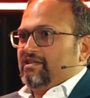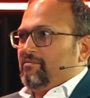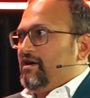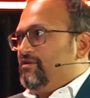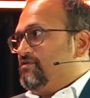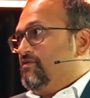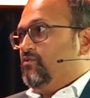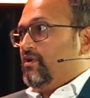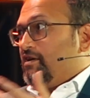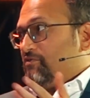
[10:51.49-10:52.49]
amount of
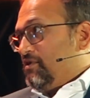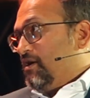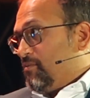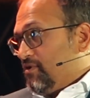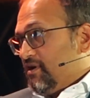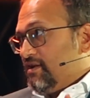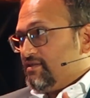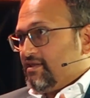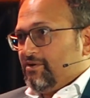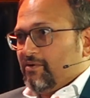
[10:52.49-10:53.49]
whatever number it is
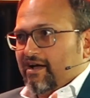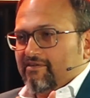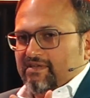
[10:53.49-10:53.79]
that you have.